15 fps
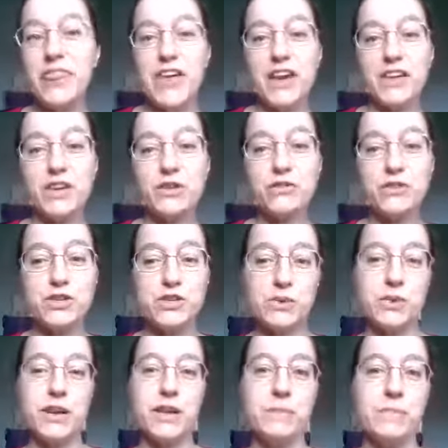thank you for
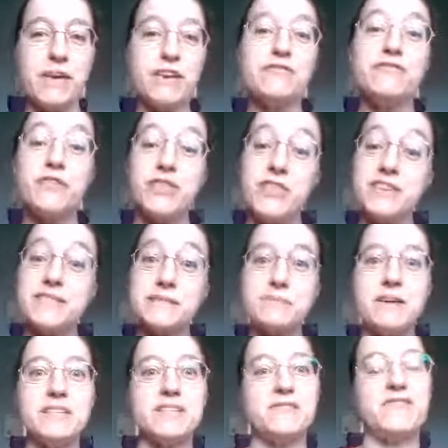joining me for this
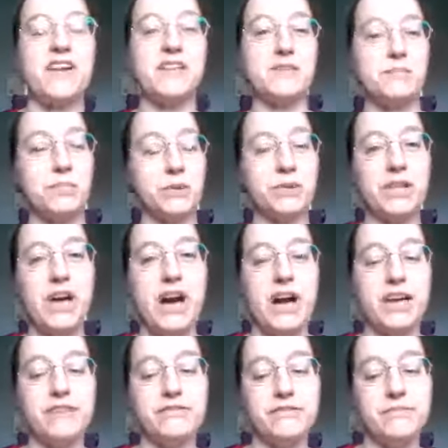month's Facebook
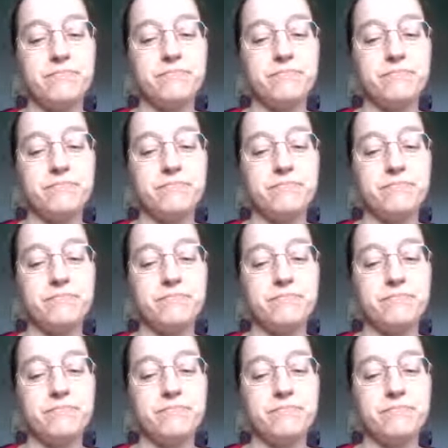Live.